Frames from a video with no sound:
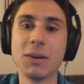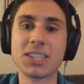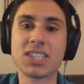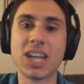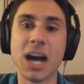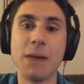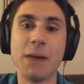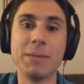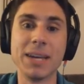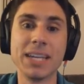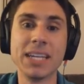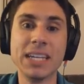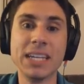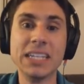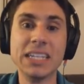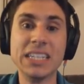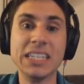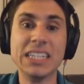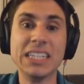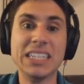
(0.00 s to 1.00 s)
it's coming.
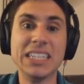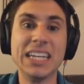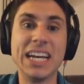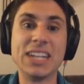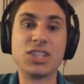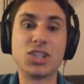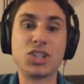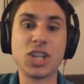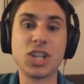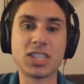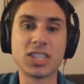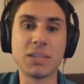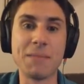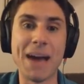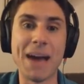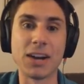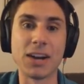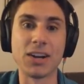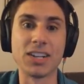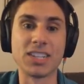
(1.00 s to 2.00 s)
It's just a
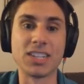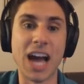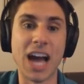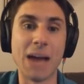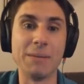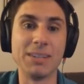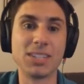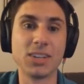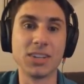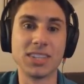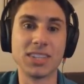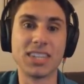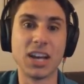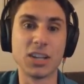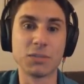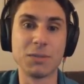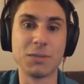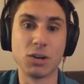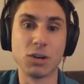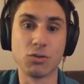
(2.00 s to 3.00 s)
matter of time until it
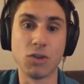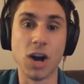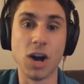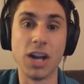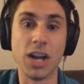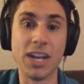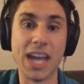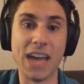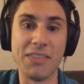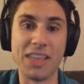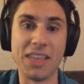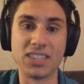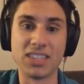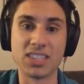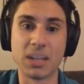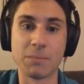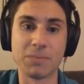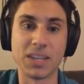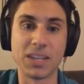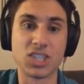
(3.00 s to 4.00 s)
tells me to run, and then
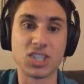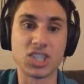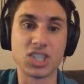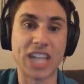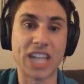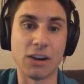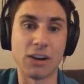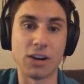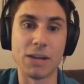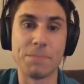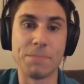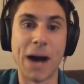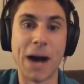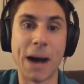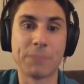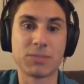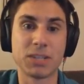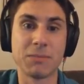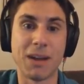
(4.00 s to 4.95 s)
something scary pops in